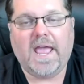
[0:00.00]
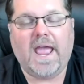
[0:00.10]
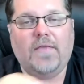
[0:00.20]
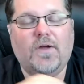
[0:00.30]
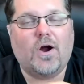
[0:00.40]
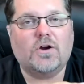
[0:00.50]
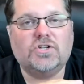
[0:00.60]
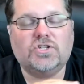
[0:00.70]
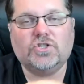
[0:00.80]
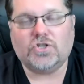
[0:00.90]
And there are
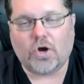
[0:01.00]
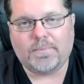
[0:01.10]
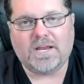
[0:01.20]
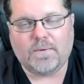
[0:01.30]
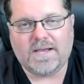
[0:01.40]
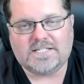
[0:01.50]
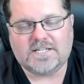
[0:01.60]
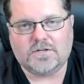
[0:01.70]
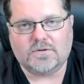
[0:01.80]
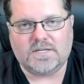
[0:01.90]
so many ways
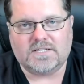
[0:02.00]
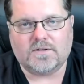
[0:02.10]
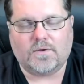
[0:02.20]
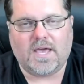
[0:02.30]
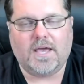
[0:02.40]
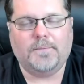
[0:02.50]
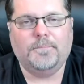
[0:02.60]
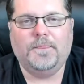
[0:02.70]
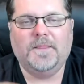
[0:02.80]
to do this, okay?